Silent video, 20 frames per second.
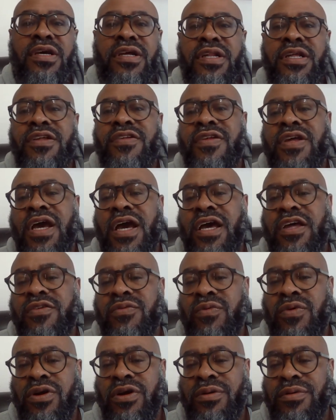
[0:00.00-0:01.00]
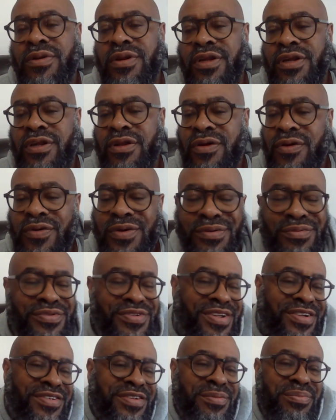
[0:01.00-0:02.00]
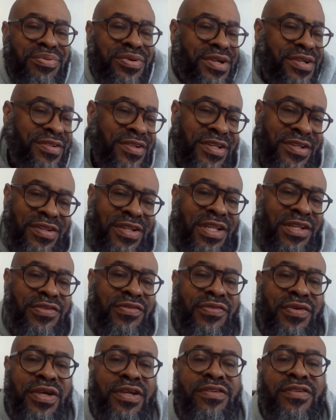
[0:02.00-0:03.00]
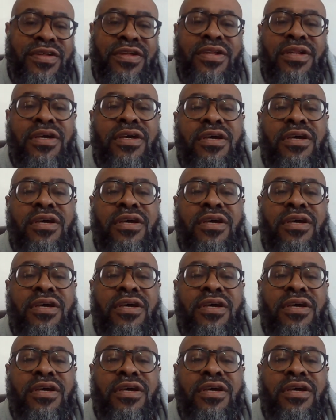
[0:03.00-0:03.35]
these guys weren't, you know, it was just a preseason, let's face it.